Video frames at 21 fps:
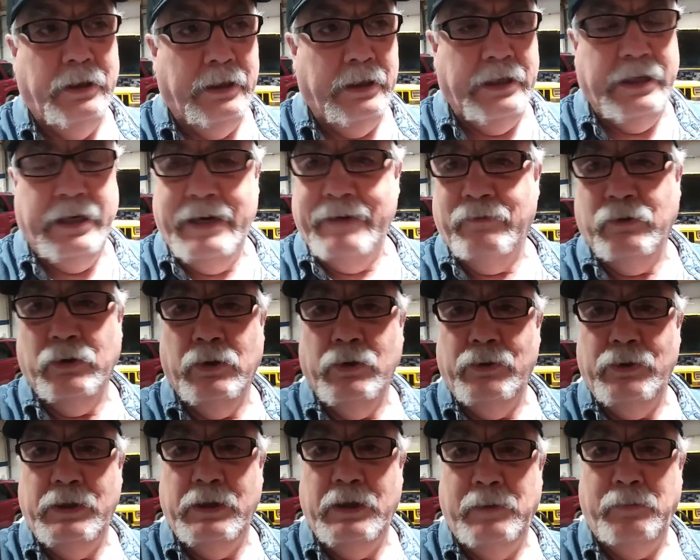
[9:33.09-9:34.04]
it ever
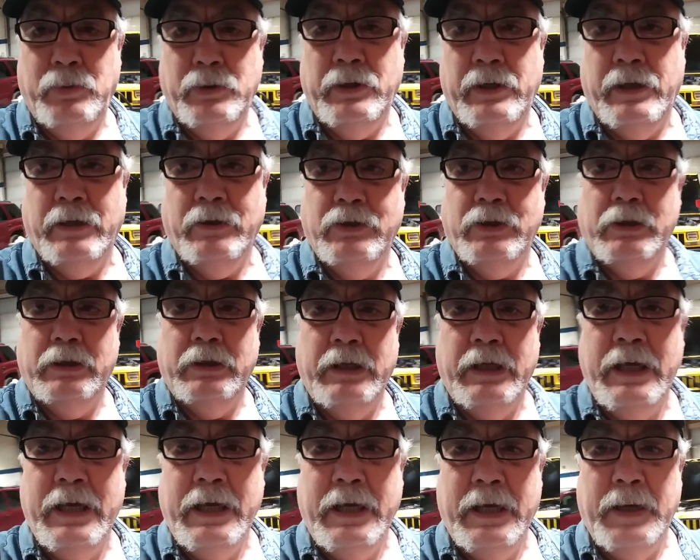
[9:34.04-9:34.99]
goes into production.
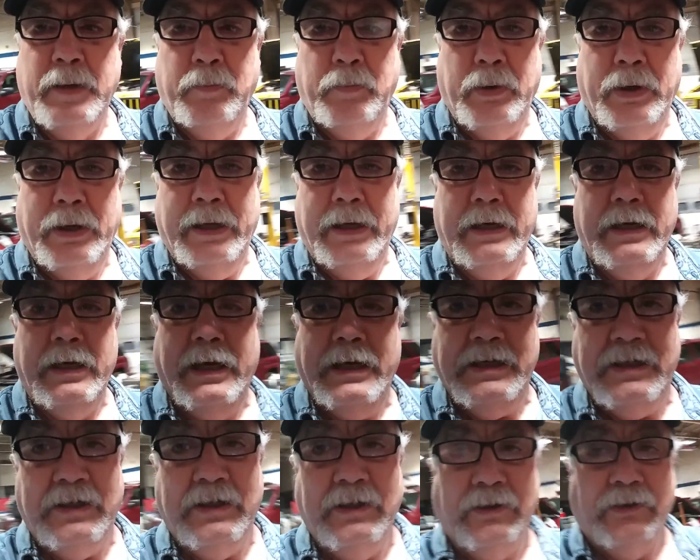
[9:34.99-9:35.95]
But I
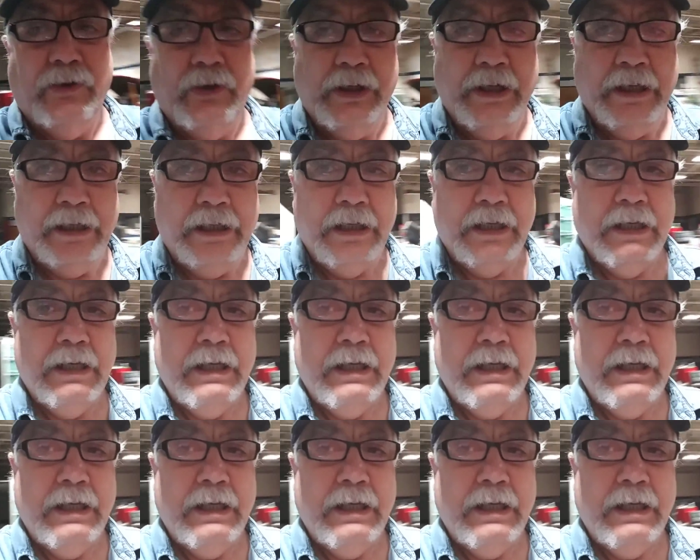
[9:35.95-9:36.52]
still think